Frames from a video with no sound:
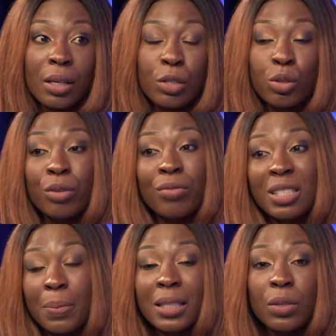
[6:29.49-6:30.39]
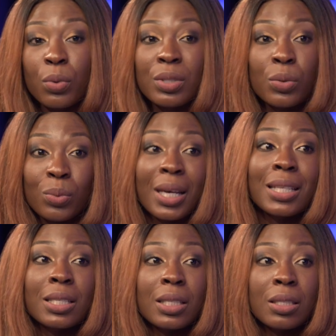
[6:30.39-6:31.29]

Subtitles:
So the respect he wants, he will get it